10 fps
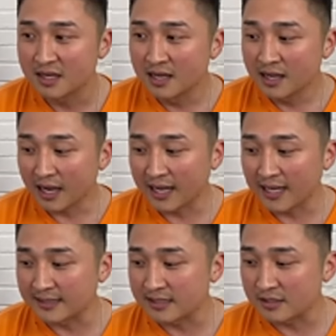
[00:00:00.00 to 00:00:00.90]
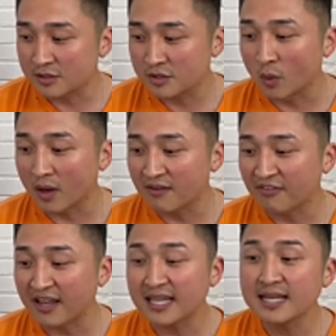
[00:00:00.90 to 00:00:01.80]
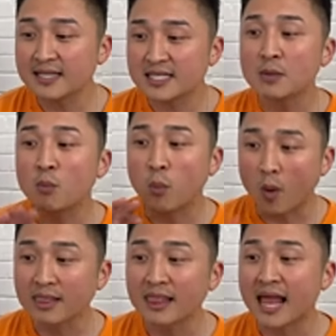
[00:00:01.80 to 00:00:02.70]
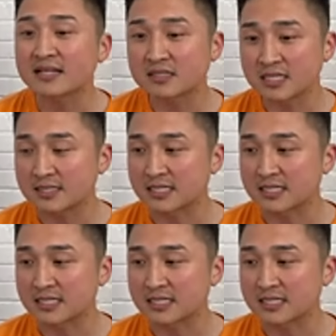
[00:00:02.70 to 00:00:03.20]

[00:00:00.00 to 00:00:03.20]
And so if I can say one last thing, Simon,